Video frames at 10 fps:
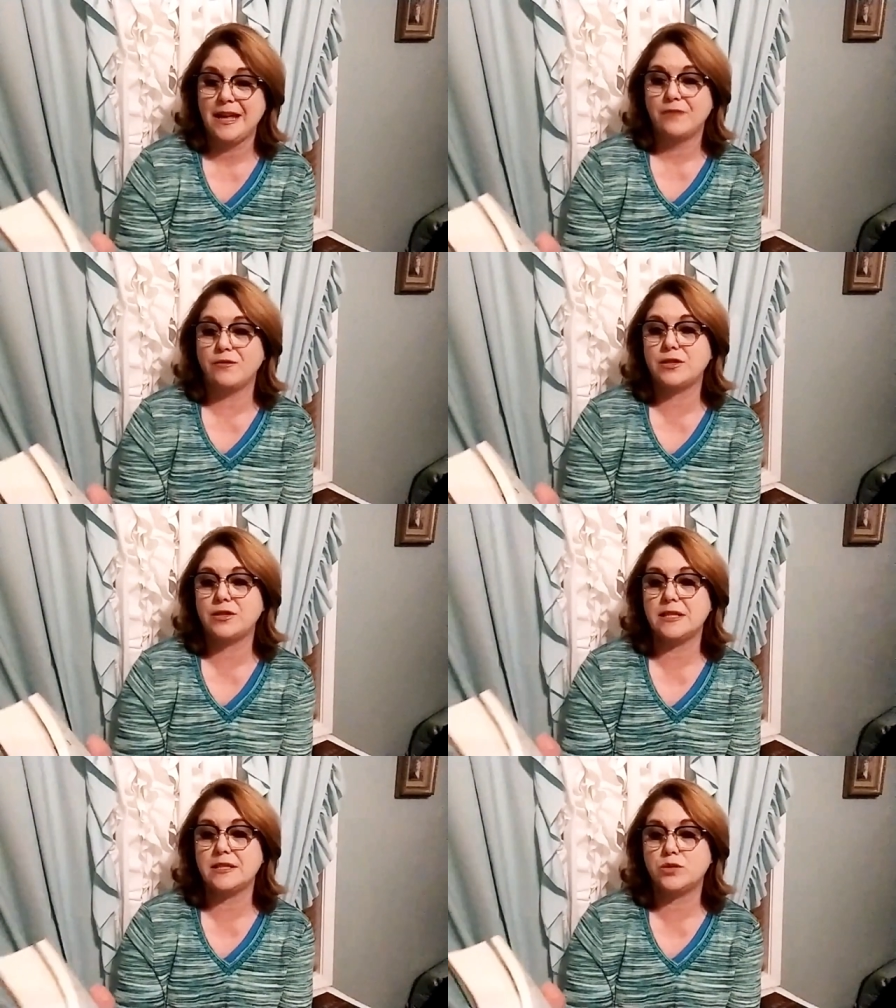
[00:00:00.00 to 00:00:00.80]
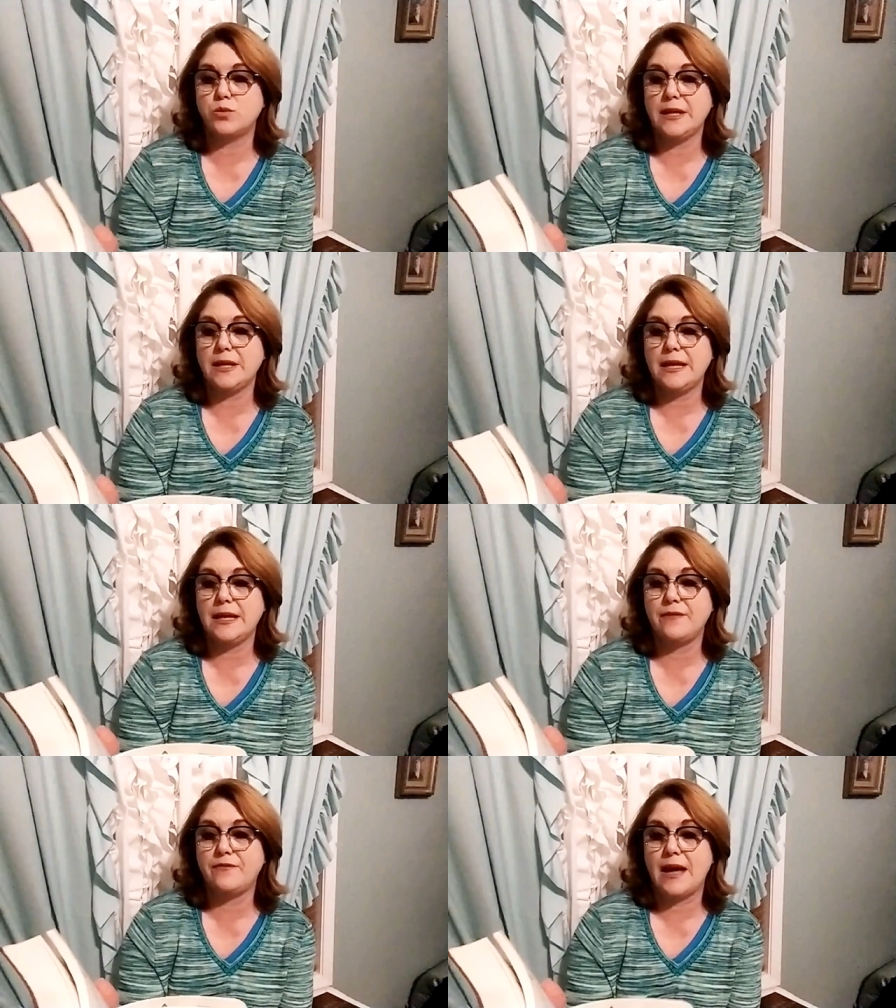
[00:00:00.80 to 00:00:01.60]
verses
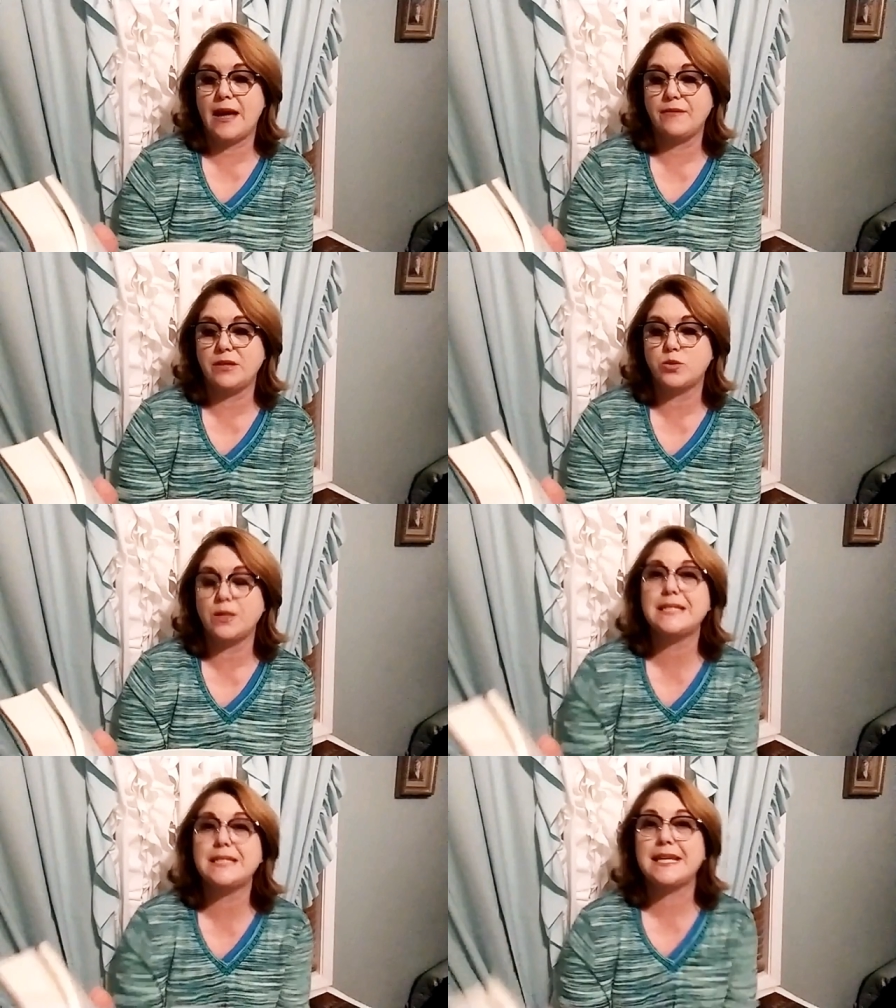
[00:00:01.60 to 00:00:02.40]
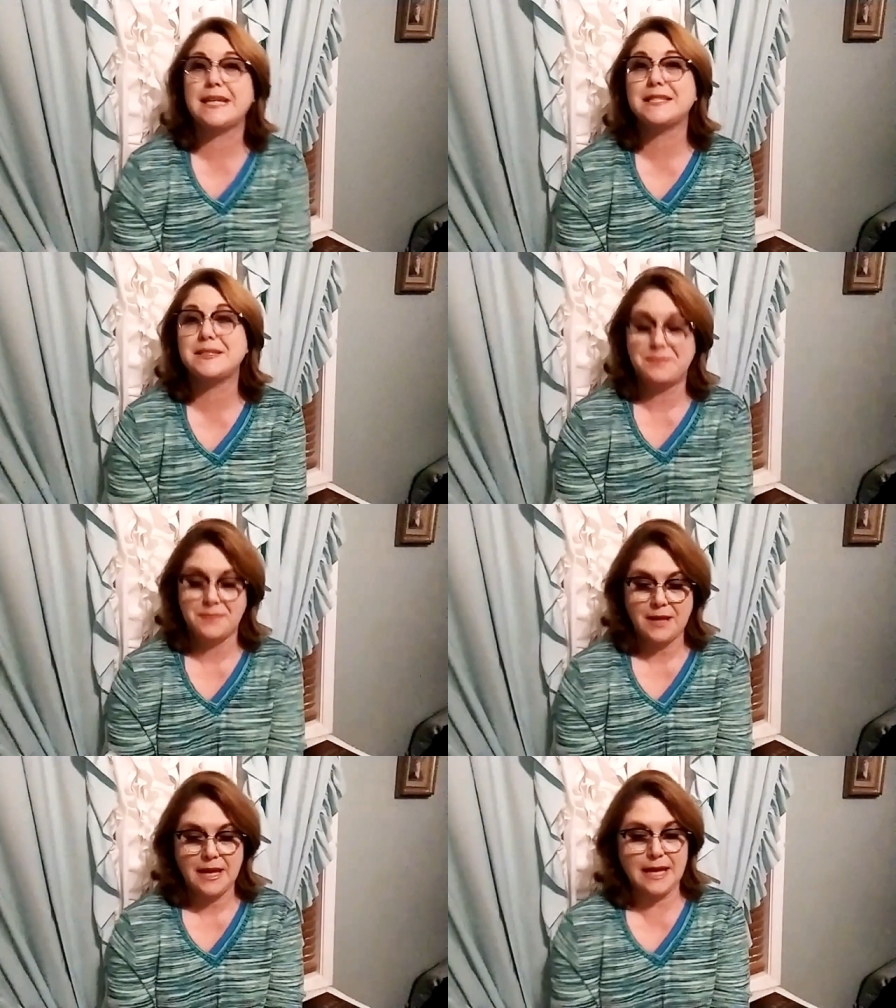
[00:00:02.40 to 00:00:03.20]
25 and 26
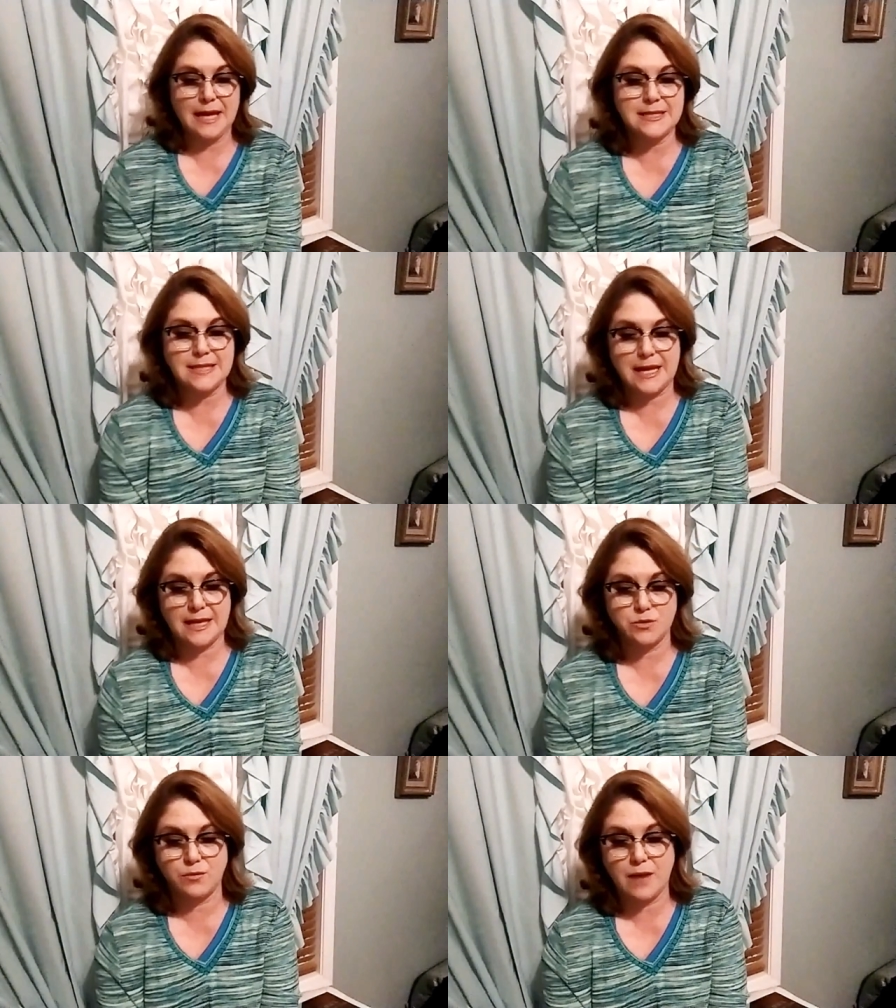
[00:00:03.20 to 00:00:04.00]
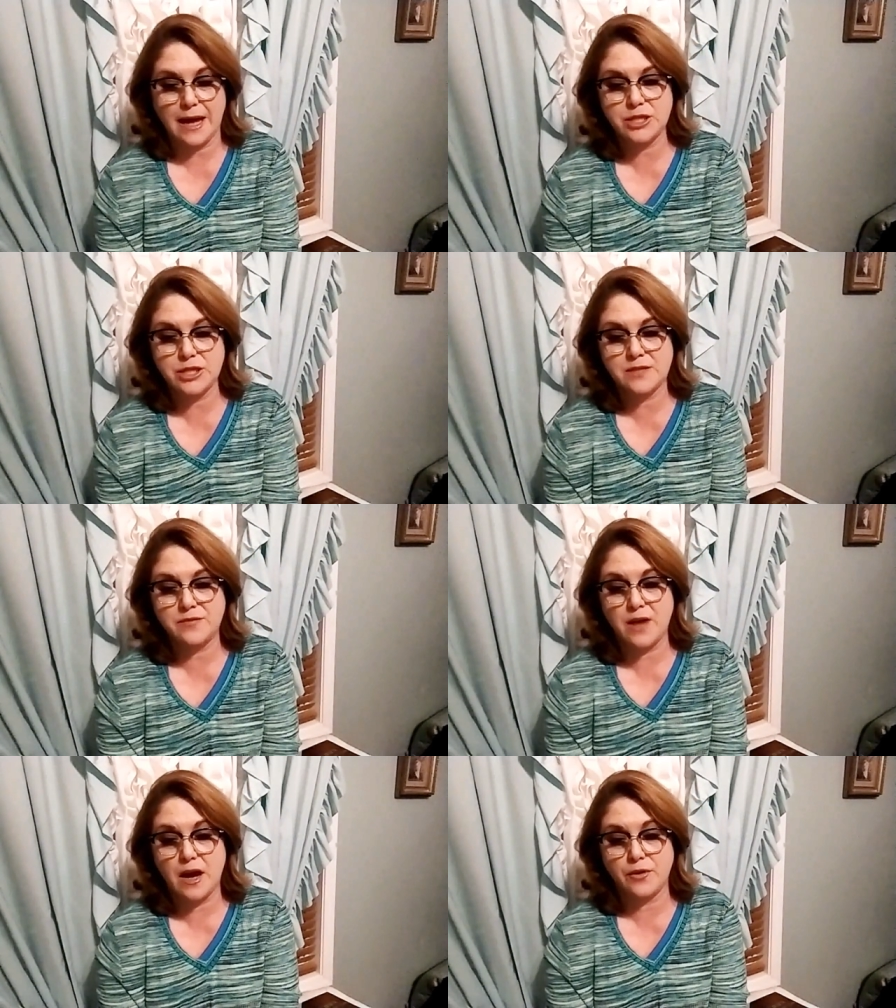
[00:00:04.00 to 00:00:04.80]
it says, Righteous
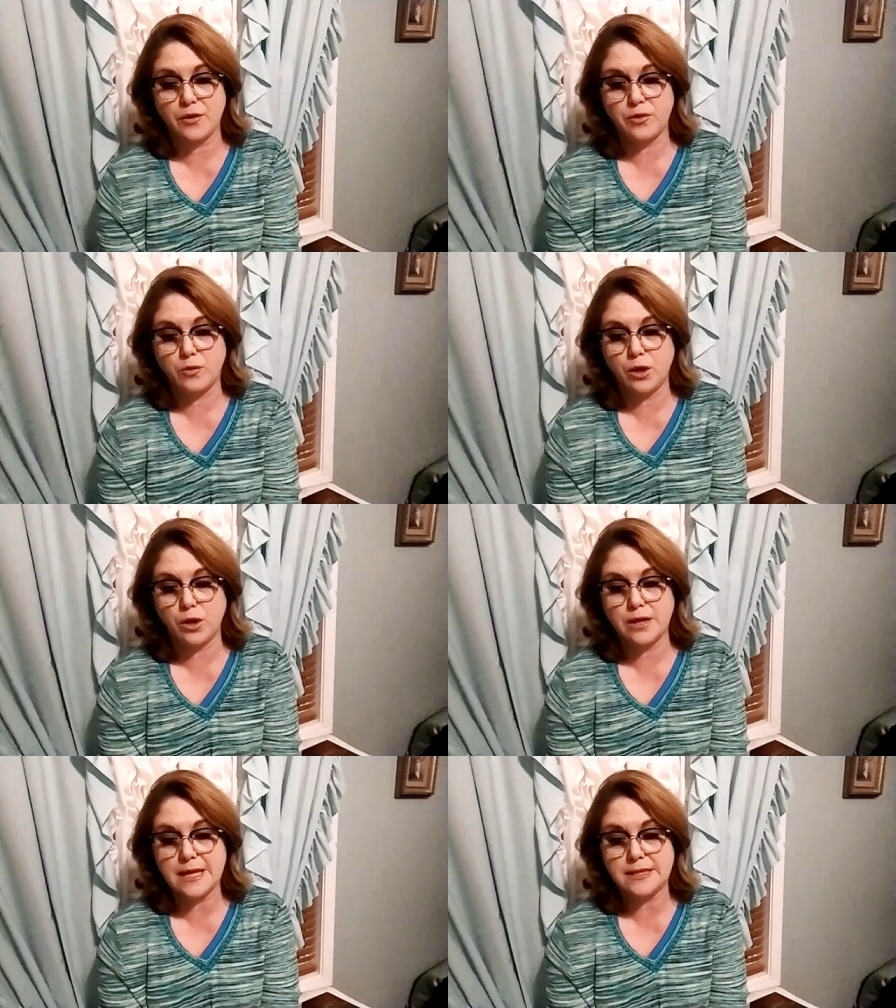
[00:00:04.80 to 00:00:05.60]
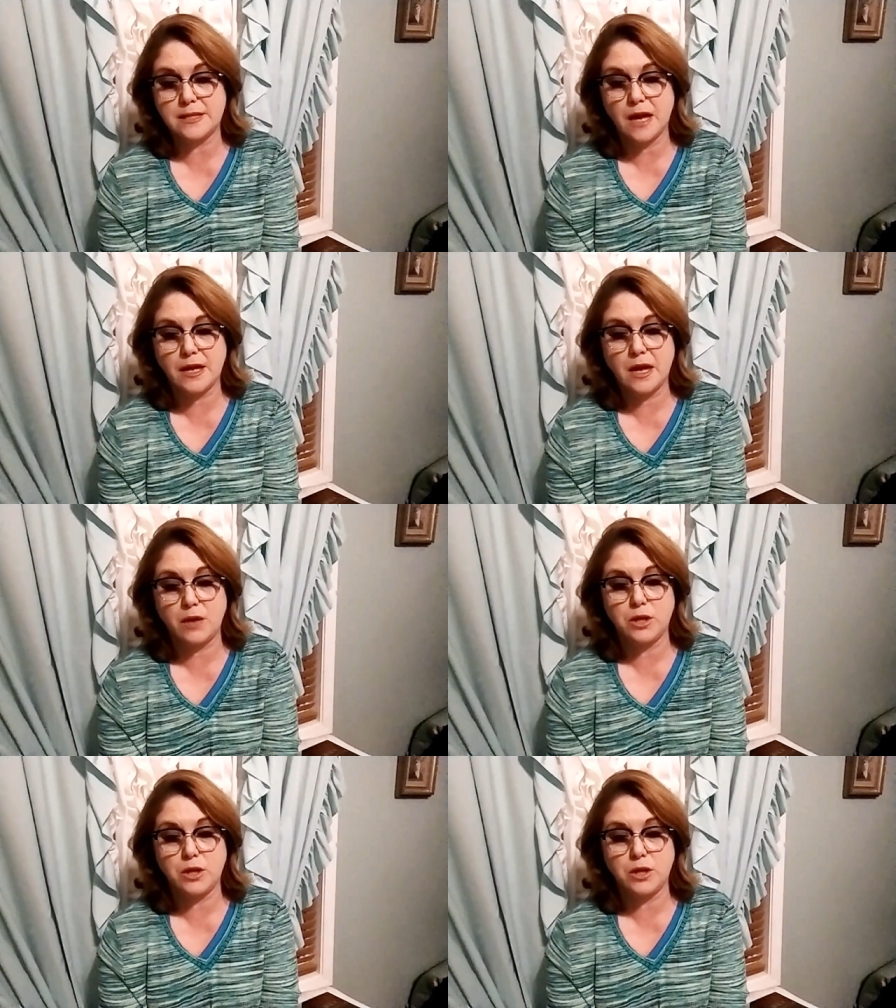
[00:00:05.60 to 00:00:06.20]
Father, the world has not known